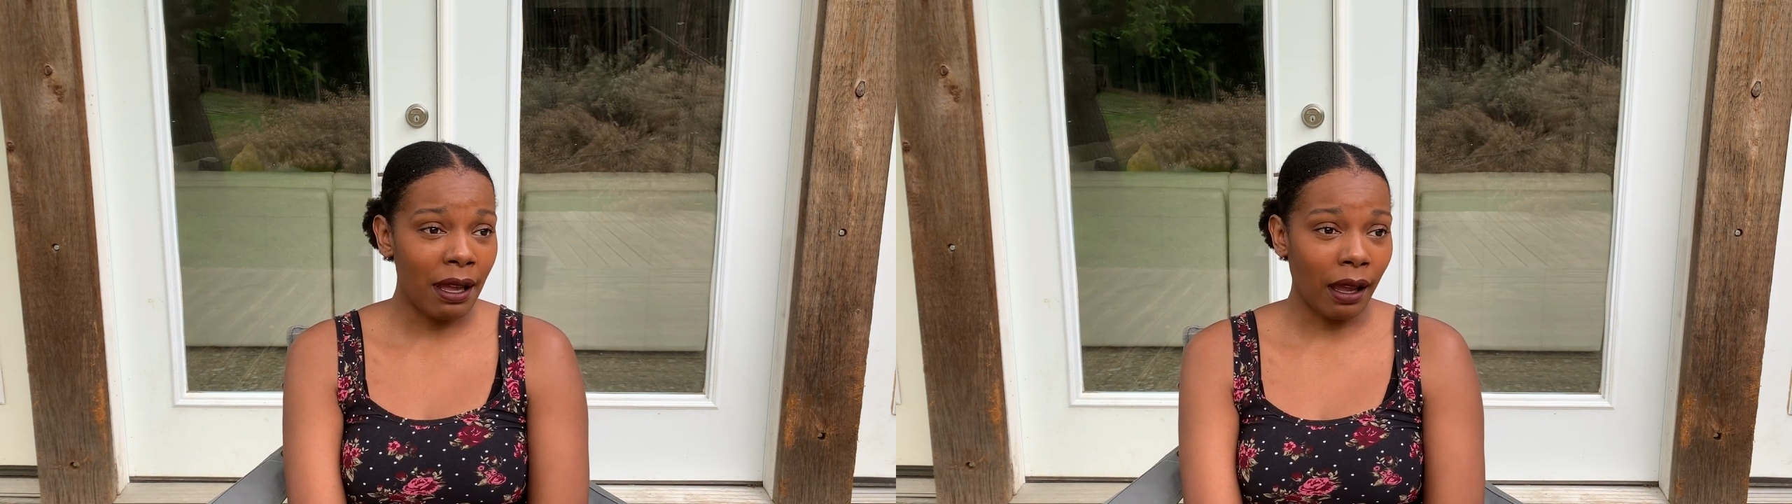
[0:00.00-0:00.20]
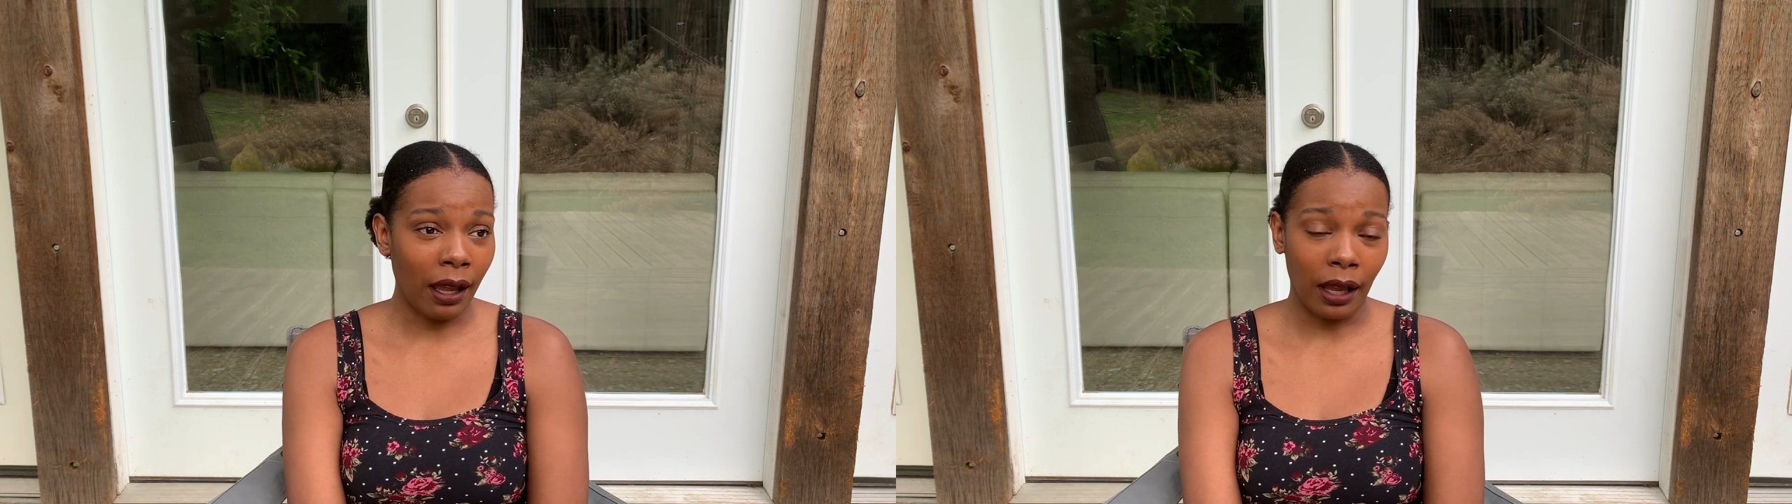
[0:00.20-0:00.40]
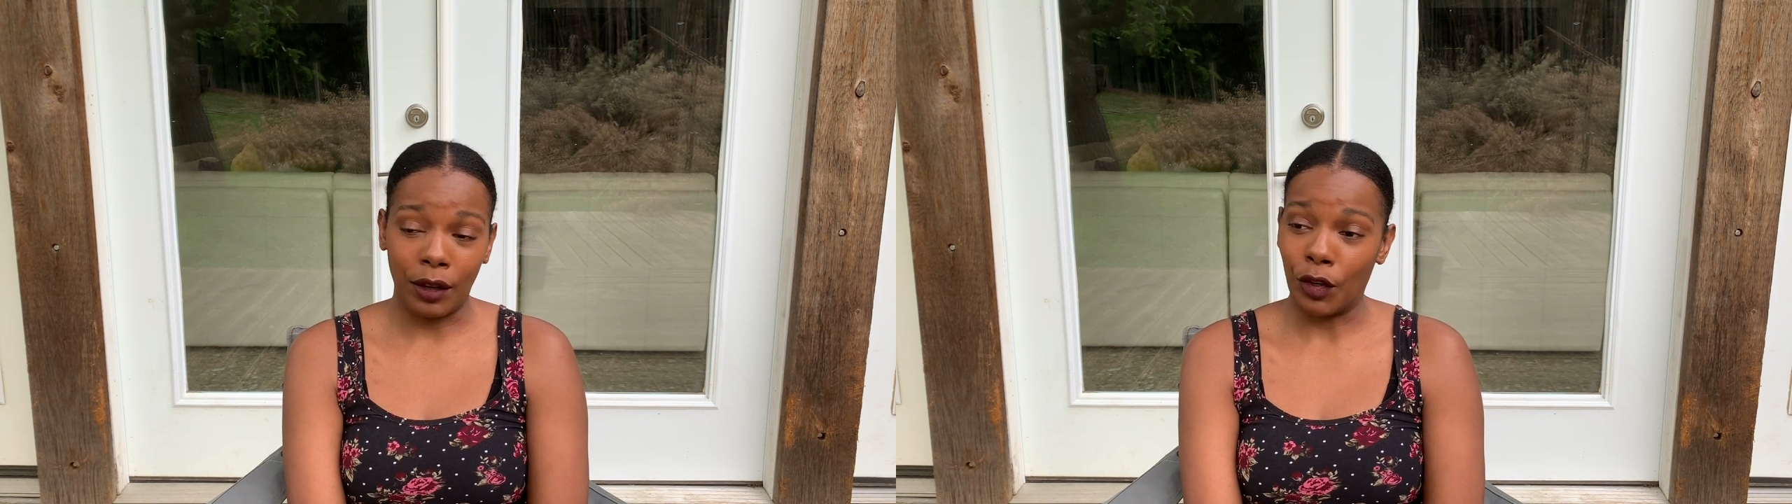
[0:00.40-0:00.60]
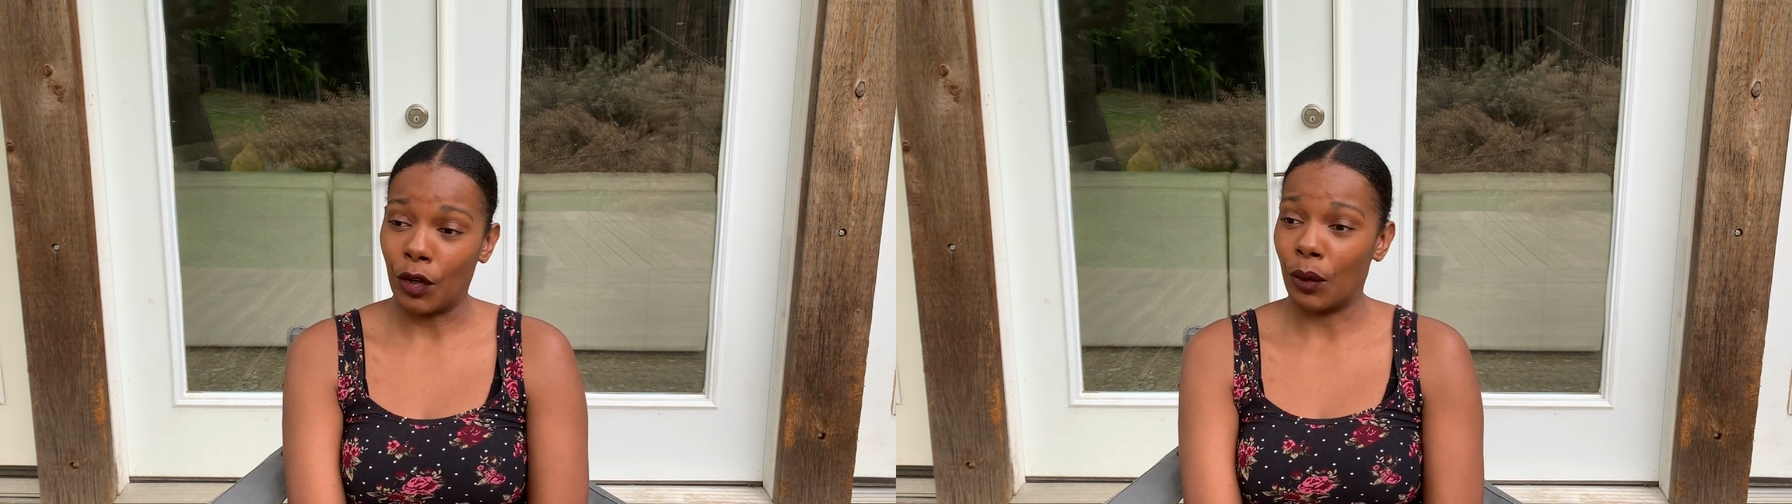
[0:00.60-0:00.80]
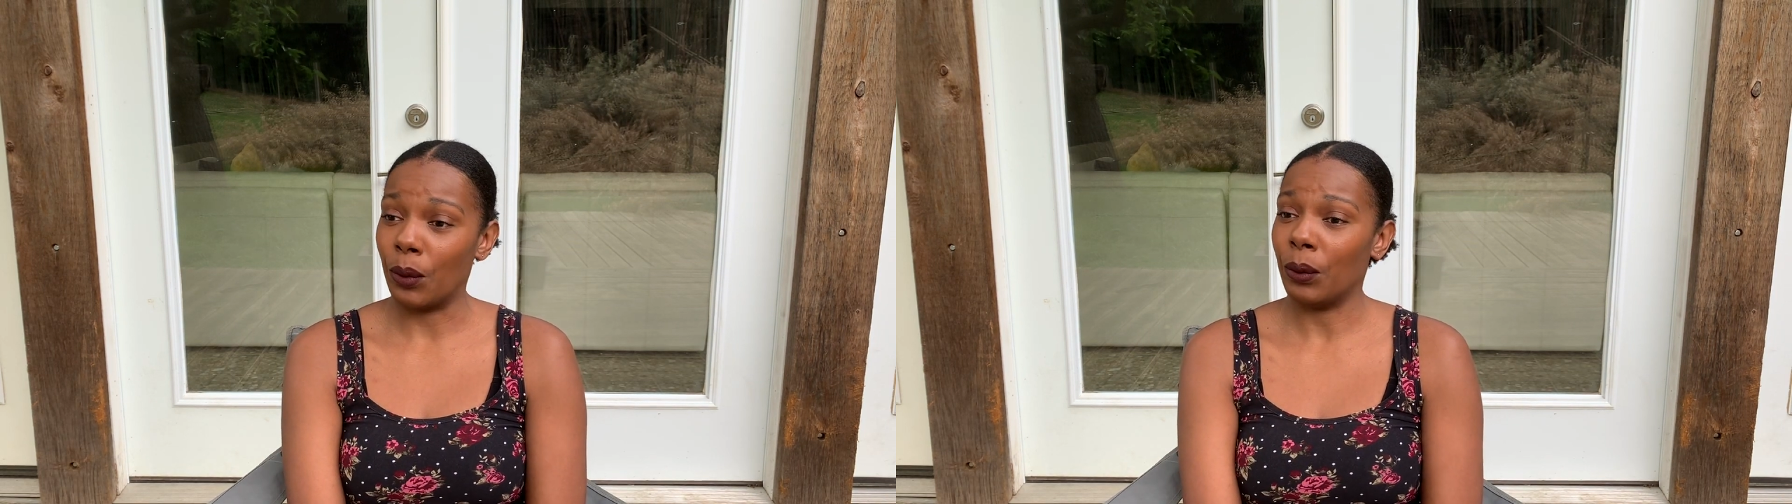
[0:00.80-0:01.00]
and you
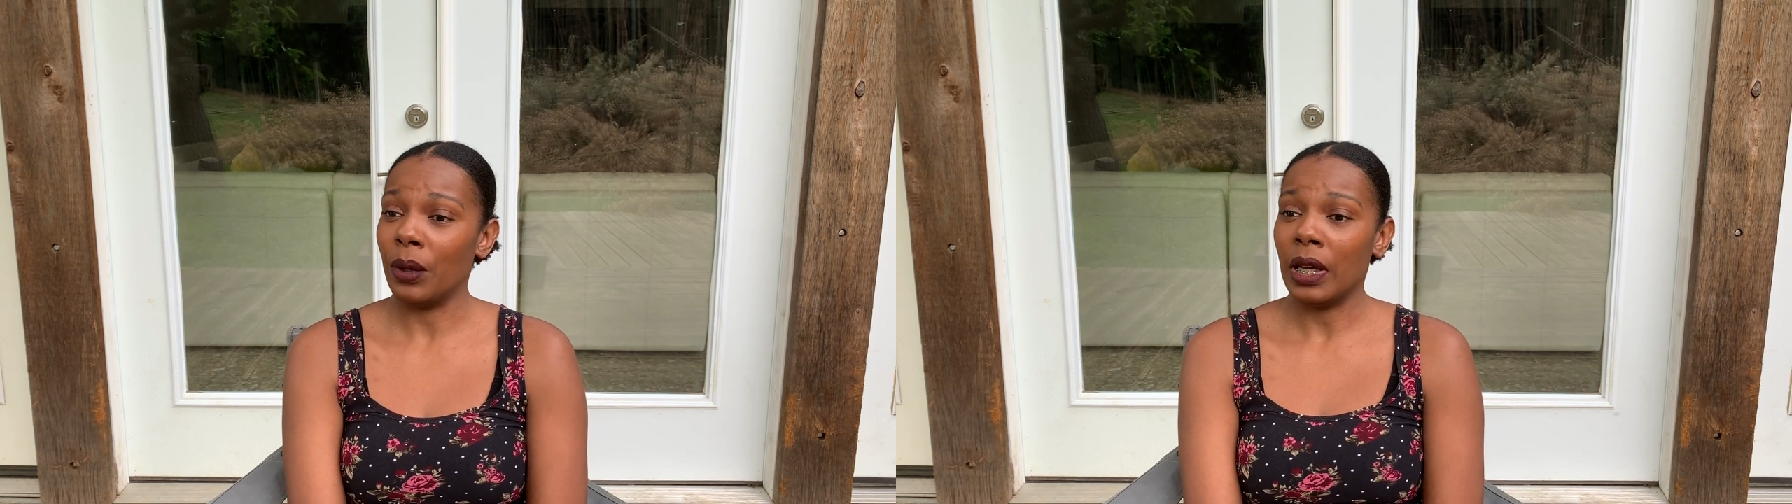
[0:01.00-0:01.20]
know,